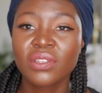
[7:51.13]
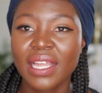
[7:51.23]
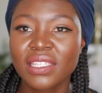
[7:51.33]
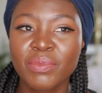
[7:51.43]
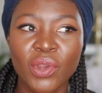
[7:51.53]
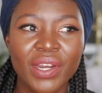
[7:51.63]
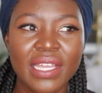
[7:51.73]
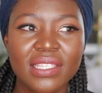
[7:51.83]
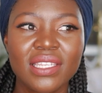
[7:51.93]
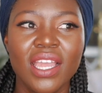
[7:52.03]
Let's be
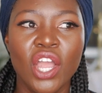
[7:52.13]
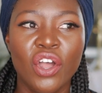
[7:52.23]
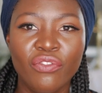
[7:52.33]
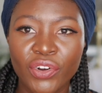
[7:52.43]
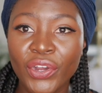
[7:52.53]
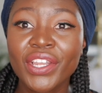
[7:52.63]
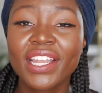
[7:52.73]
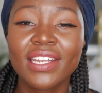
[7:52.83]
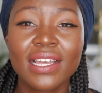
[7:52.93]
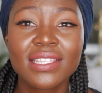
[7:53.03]
honest,
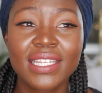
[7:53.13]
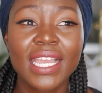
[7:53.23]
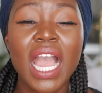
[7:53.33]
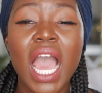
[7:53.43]
vlogging does take